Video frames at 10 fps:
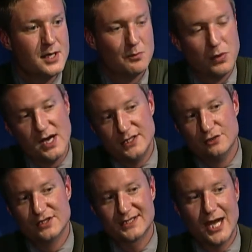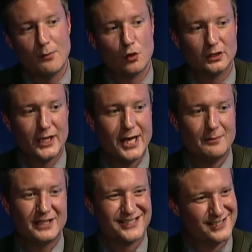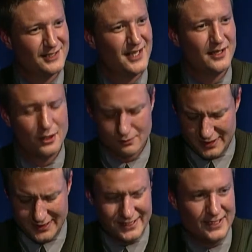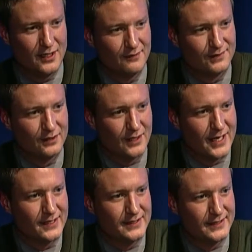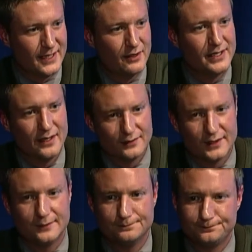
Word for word: but you just got more land because of the aridity of the land in the area out there.